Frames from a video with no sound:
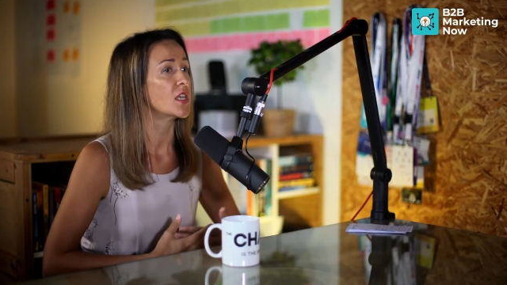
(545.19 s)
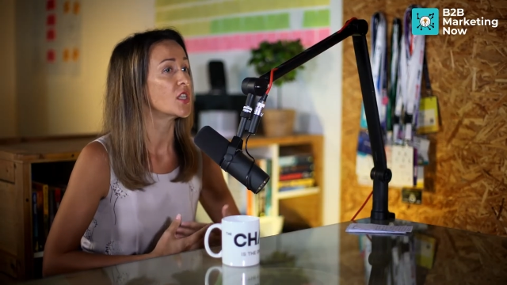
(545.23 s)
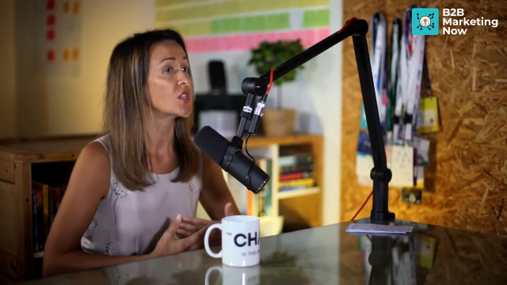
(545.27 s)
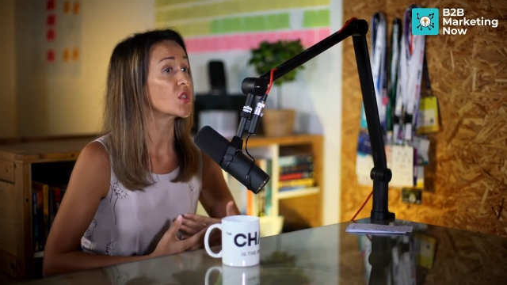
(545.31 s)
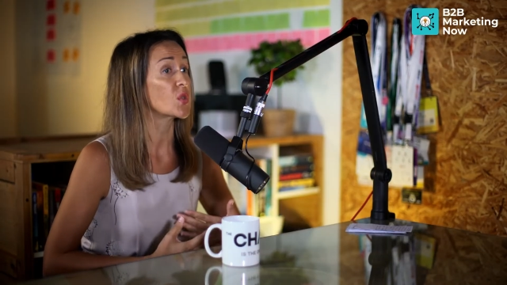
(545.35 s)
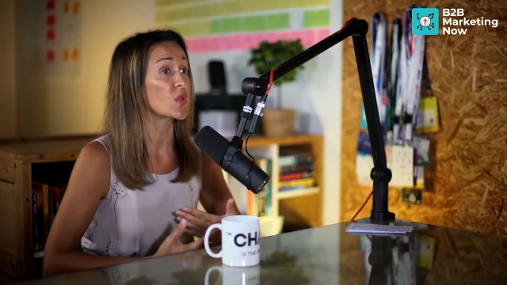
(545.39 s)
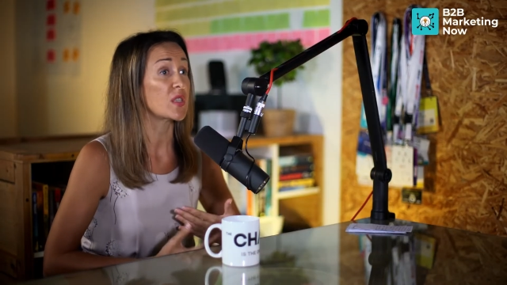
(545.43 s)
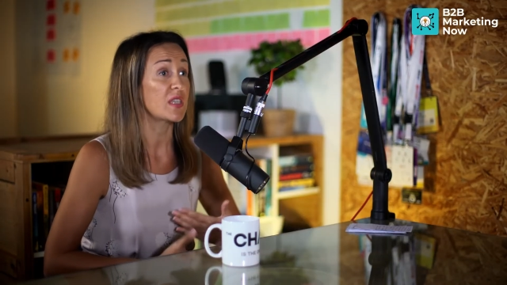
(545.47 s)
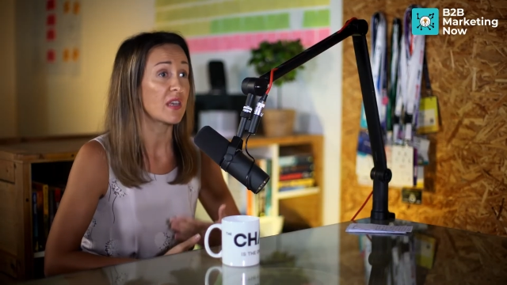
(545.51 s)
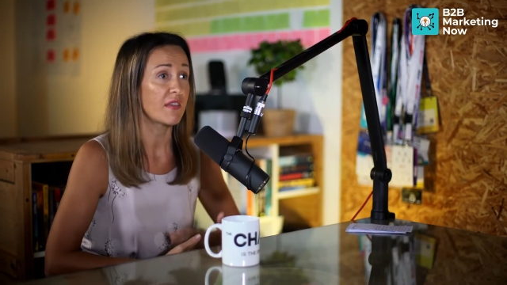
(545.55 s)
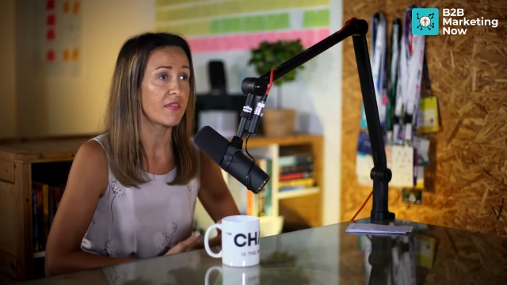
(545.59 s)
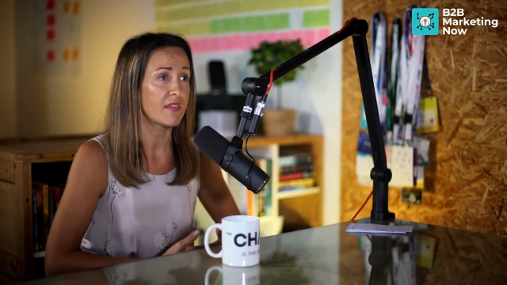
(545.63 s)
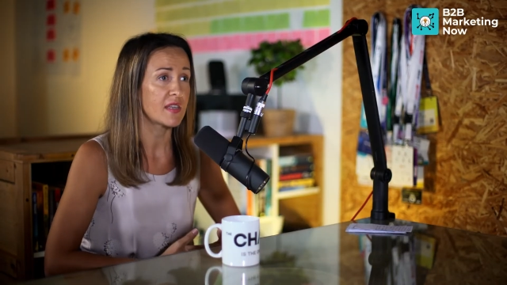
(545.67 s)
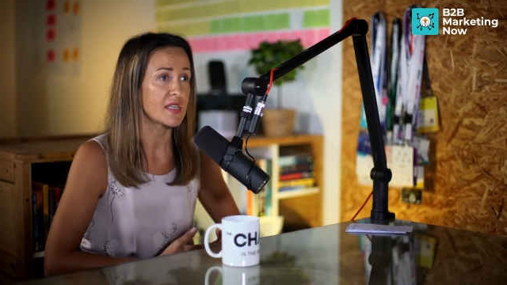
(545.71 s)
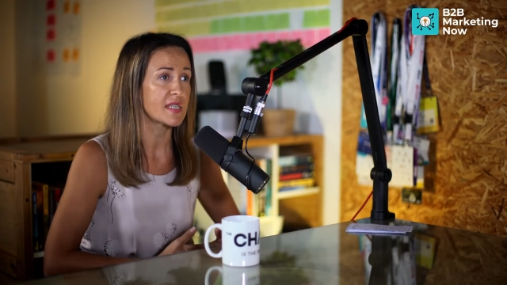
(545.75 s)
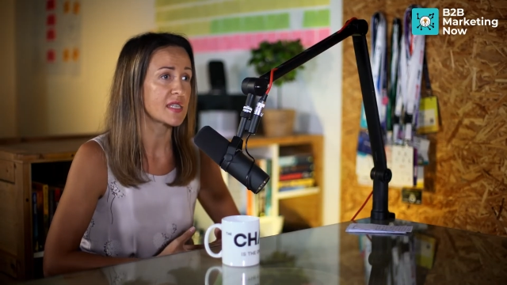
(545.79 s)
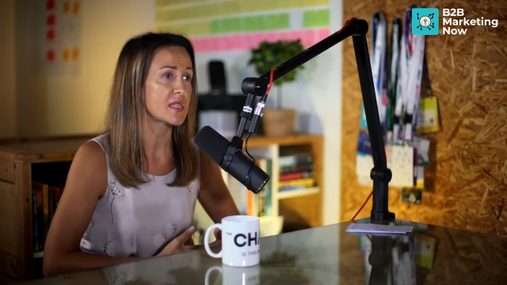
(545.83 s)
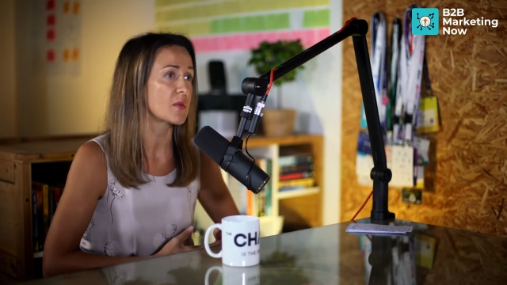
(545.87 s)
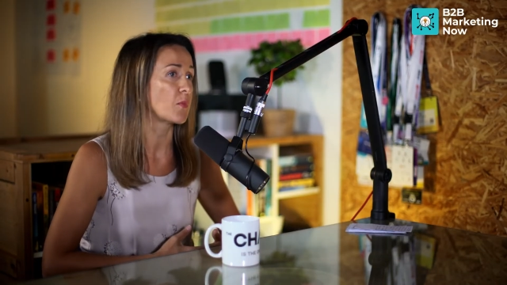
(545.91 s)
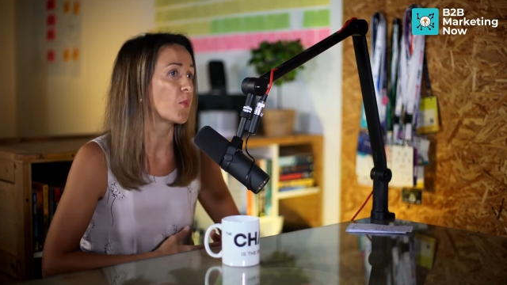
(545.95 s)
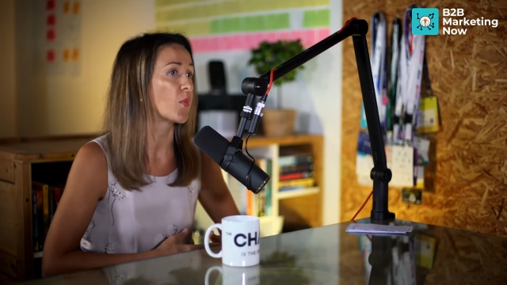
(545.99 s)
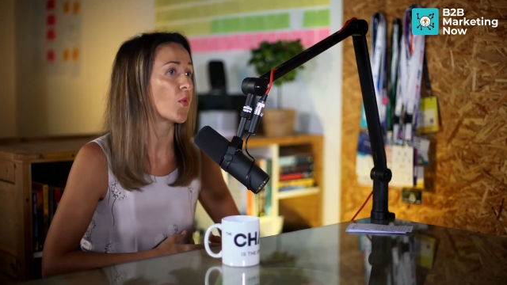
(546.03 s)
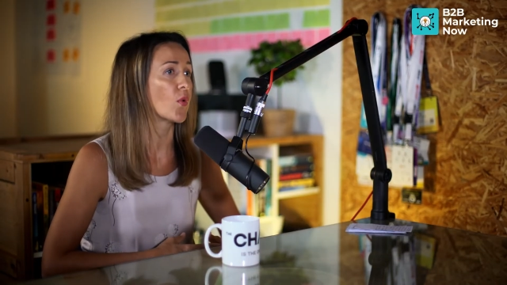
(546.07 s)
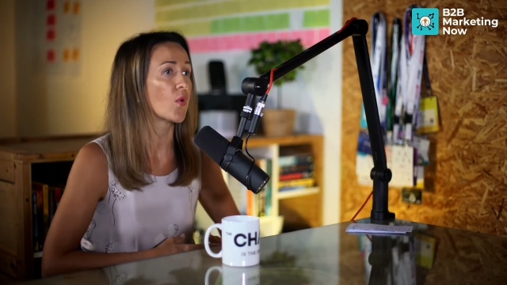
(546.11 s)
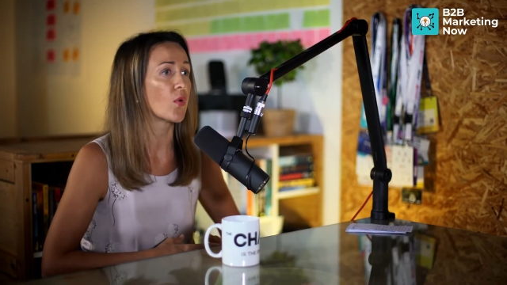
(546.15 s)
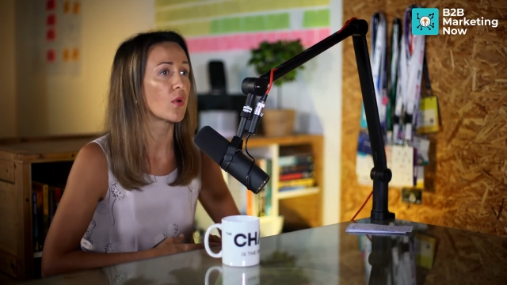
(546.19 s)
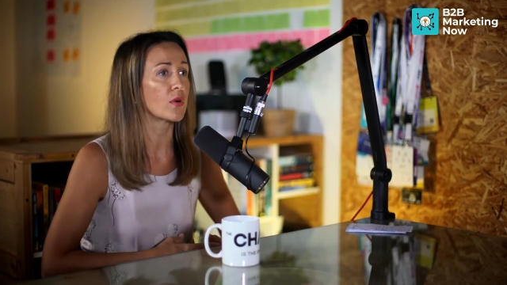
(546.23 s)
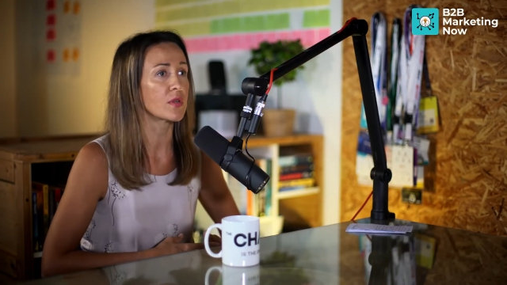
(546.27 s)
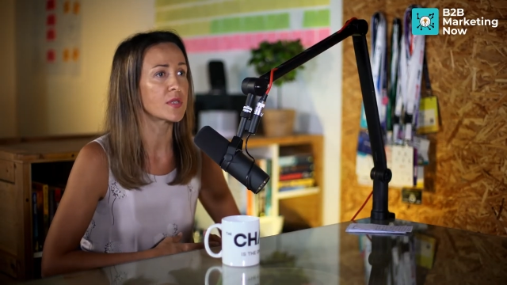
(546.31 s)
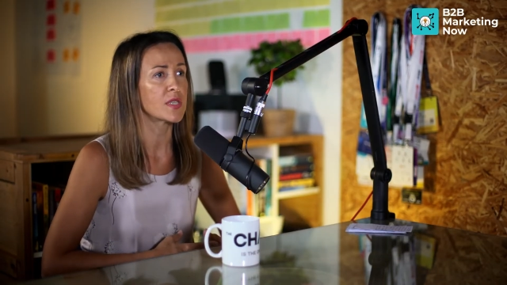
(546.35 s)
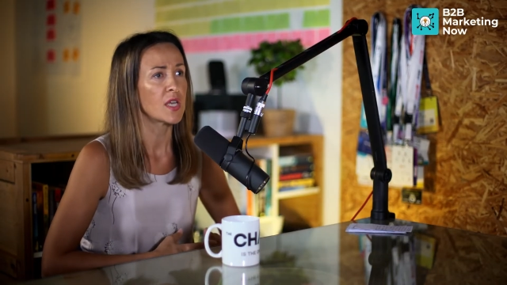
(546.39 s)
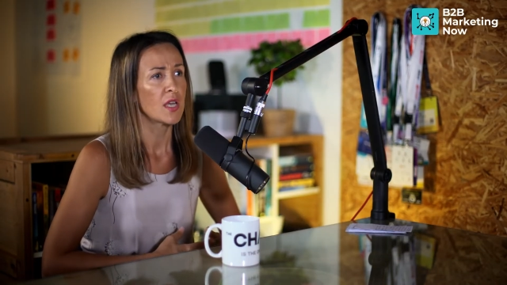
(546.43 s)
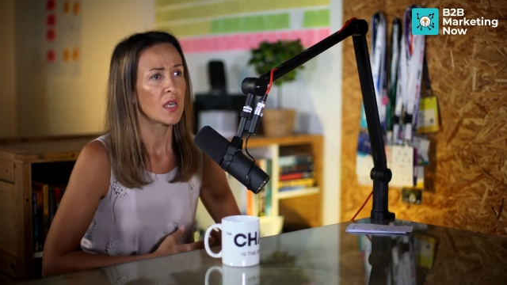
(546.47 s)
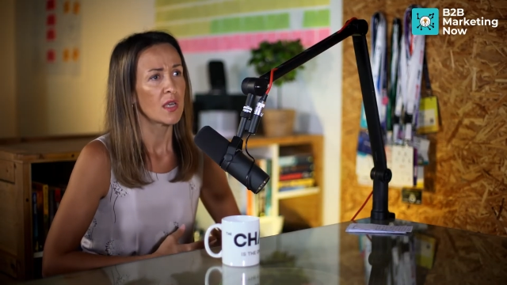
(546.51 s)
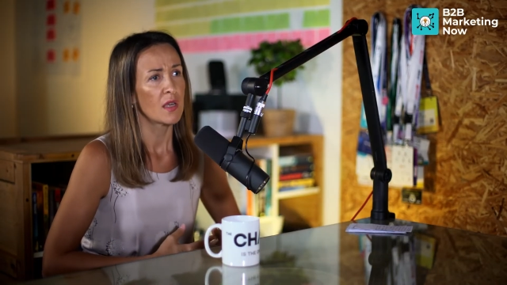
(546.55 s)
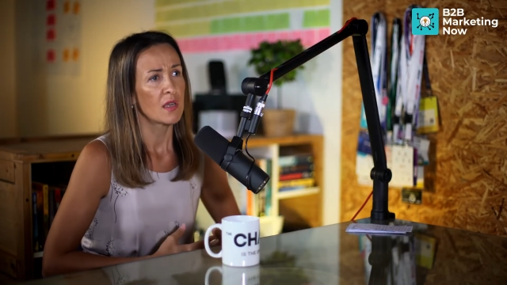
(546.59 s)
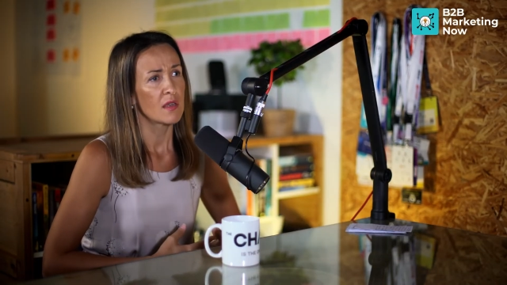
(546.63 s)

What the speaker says: to get the support,